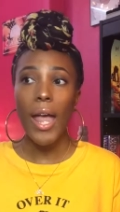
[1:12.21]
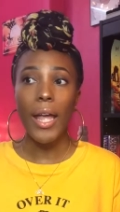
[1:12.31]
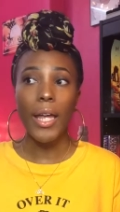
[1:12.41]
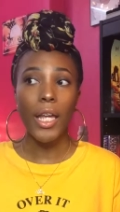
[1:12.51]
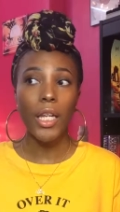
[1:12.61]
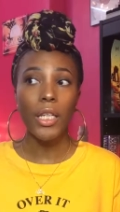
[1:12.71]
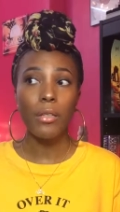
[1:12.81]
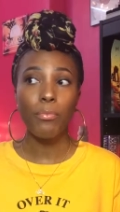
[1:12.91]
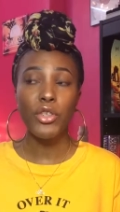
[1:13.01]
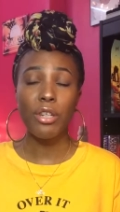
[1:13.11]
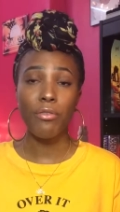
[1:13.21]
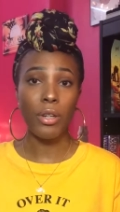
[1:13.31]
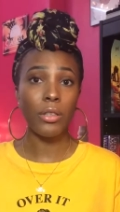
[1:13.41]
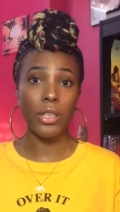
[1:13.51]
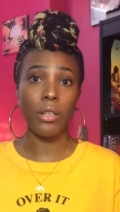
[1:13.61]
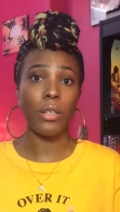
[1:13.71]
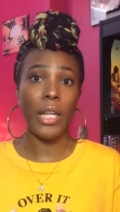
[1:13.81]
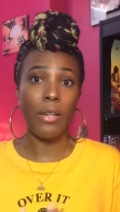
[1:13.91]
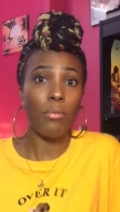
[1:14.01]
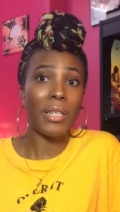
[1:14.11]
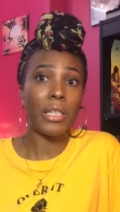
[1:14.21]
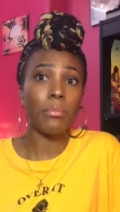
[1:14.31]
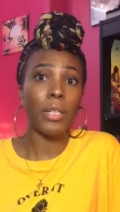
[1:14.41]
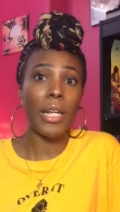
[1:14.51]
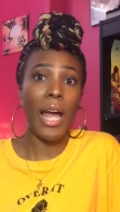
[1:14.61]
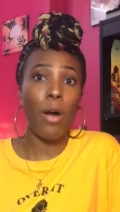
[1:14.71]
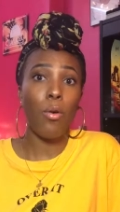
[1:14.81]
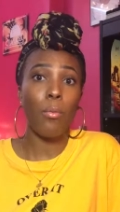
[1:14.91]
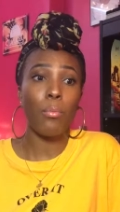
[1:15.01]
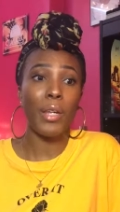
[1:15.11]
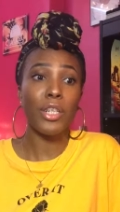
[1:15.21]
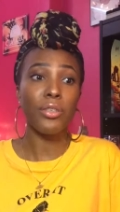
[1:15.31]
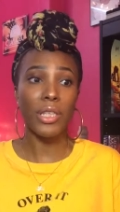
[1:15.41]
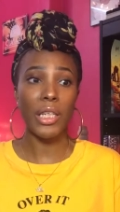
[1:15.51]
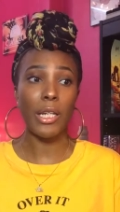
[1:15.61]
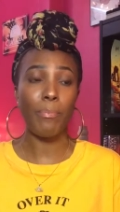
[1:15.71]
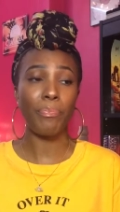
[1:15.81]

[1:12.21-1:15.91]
and she felt as though that it would be something that I would be interested in.